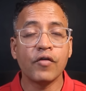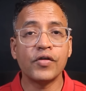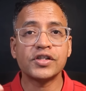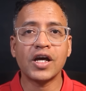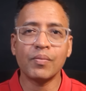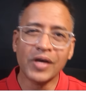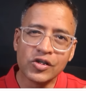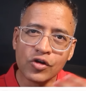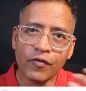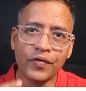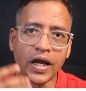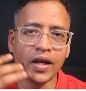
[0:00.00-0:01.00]
which are mix
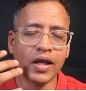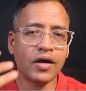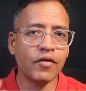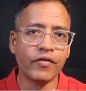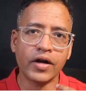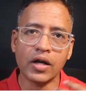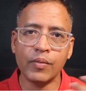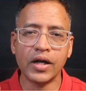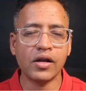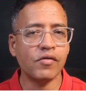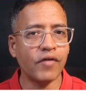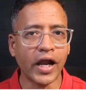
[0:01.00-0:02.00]
of technical,
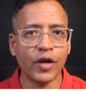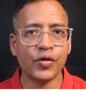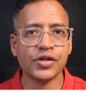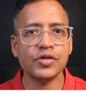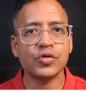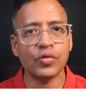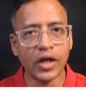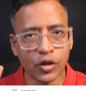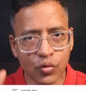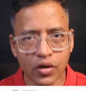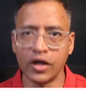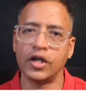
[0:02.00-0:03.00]
fundamental, valuation, so that
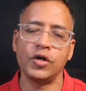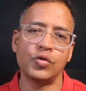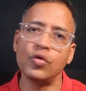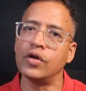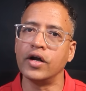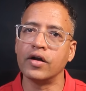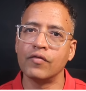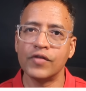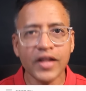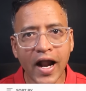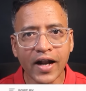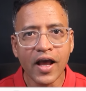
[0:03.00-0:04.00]
you continue to learn.
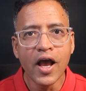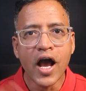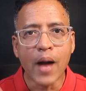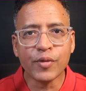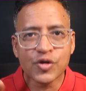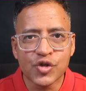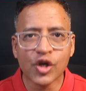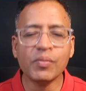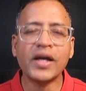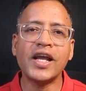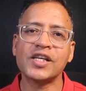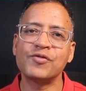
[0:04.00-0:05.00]
With that, I'm going to see you in
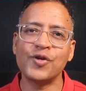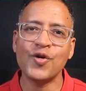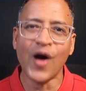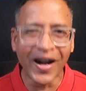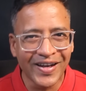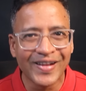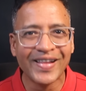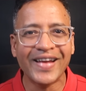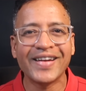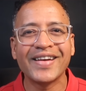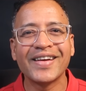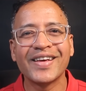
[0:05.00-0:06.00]
my next video. Until
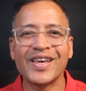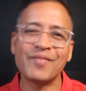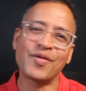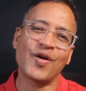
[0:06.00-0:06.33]
then, keep